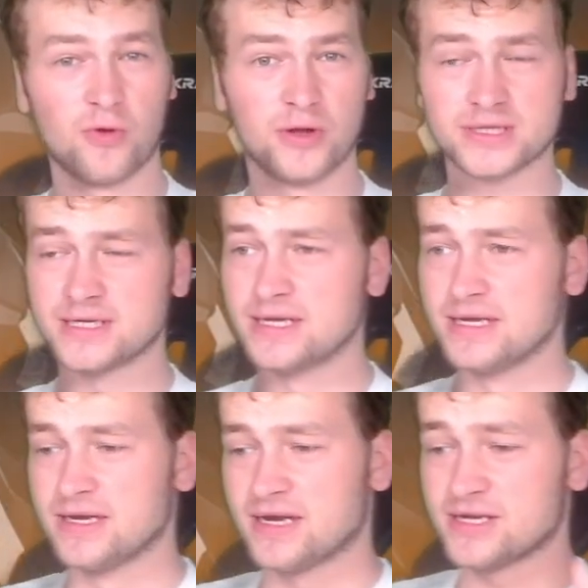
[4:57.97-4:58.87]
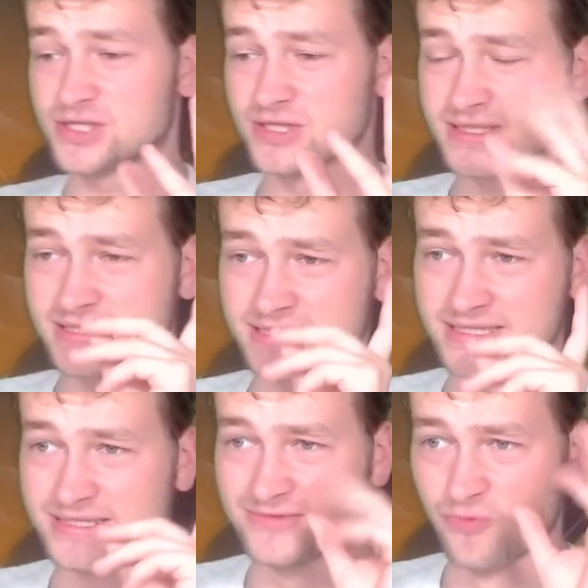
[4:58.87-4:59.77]
world. I just
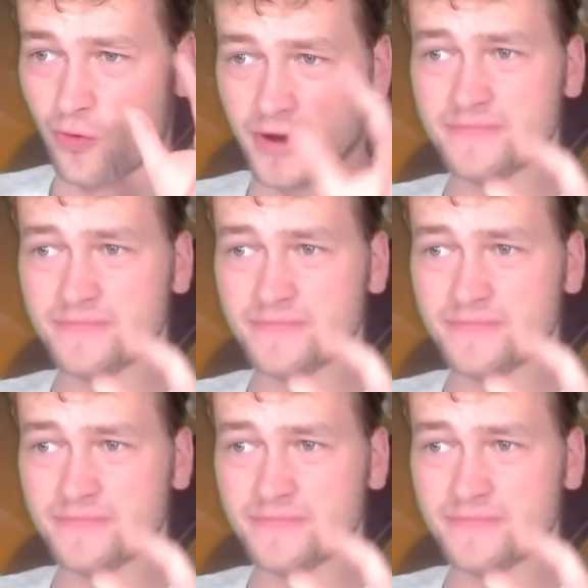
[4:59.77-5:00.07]
seen one